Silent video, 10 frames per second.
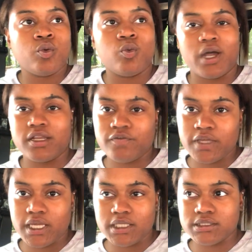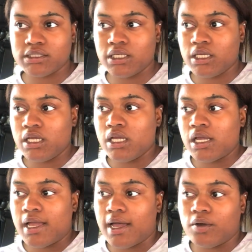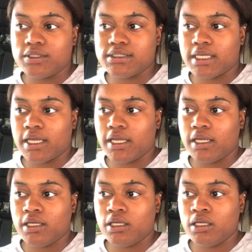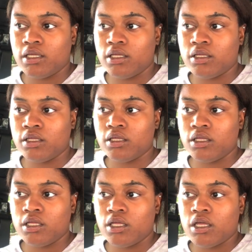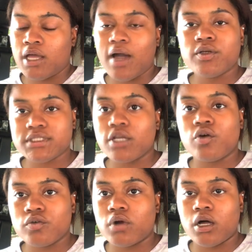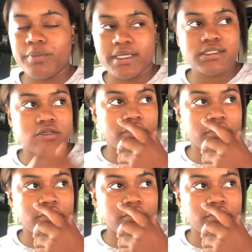White phase, I would say overall basic